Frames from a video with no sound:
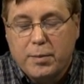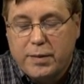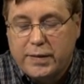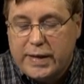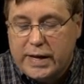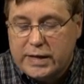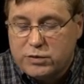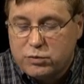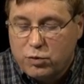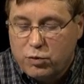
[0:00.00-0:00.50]

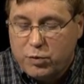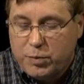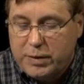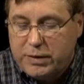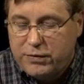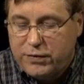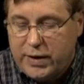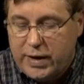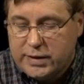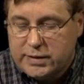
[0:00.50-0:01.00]
But that's what we'll
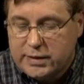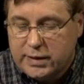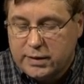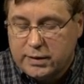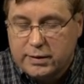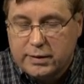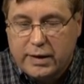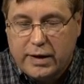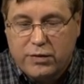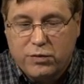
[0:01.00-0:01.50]
be
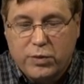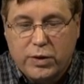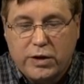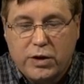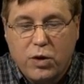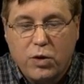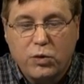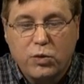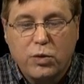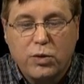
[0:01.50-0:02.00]
facing if we
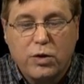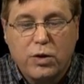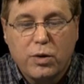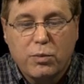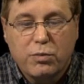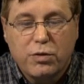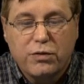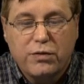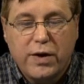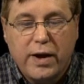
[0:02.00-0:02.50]
don't
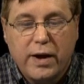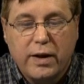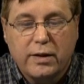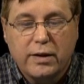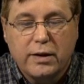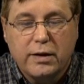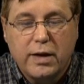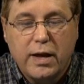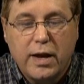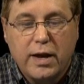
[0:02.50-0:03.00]

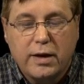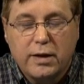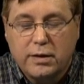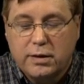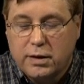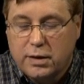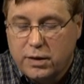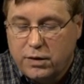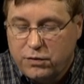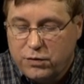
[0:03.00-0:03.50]
prevail
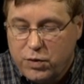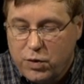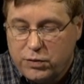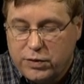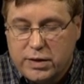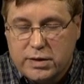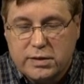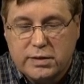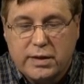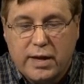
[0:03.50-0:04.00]
and
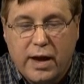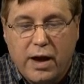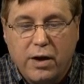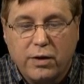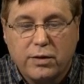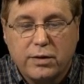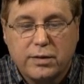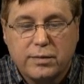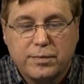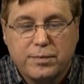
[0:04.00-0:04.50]
vote this
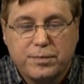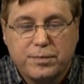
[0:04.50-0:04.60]
down.